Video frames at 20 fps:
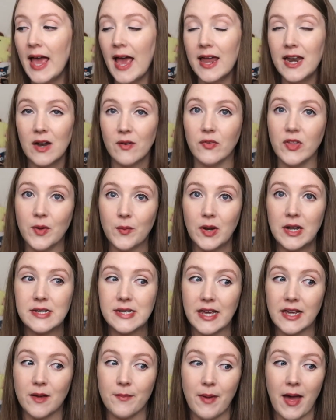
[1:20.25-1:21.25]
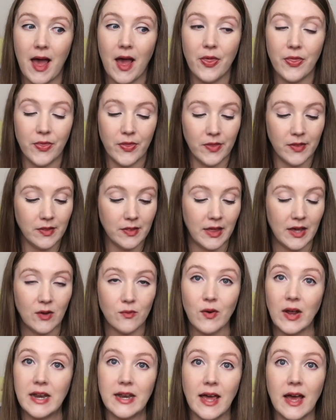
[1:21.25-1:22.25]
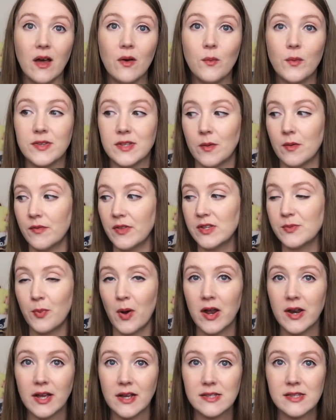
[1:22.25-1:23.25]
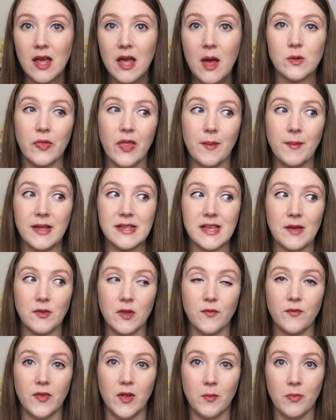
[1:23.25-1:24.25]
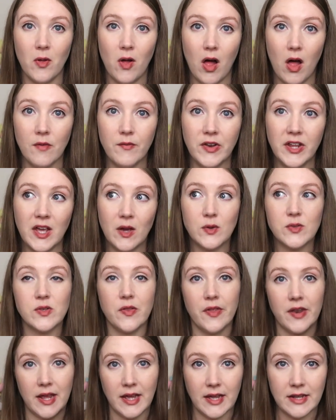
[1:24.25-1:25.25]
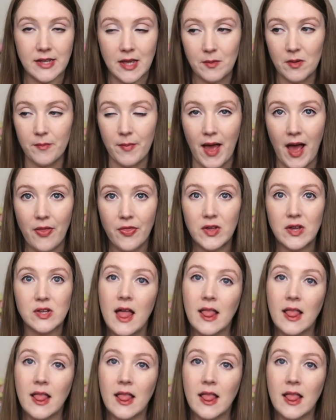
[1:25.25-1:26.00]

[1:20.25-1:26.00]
and I really want to take a bath like right now with some of these products, so that means I have to film the haul video so then I can take my bath.